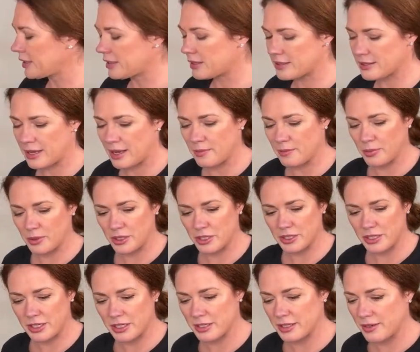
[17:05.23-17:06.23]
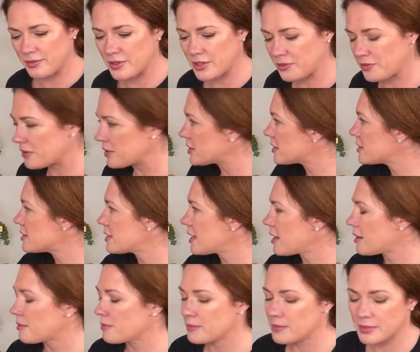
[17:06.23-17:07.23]
the same bush, they just have different
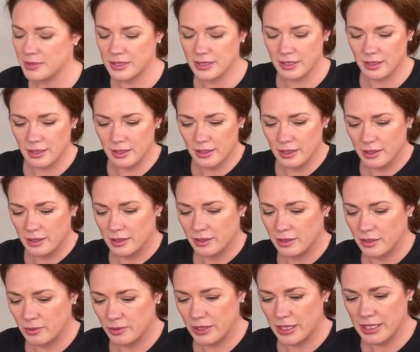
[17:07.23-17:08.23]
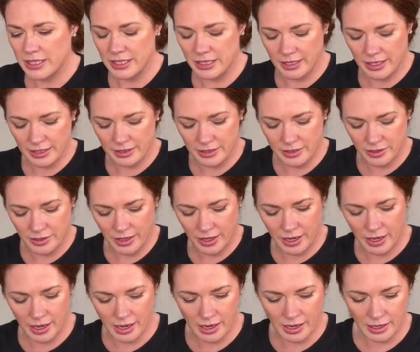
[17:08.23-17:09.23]
stems. The one I did
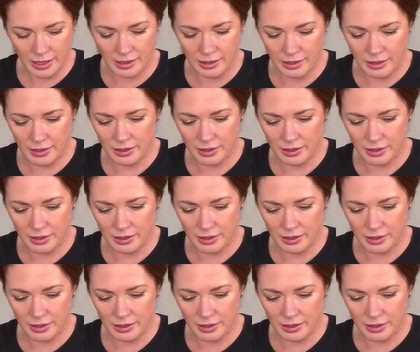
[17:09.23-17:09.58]
yesterday had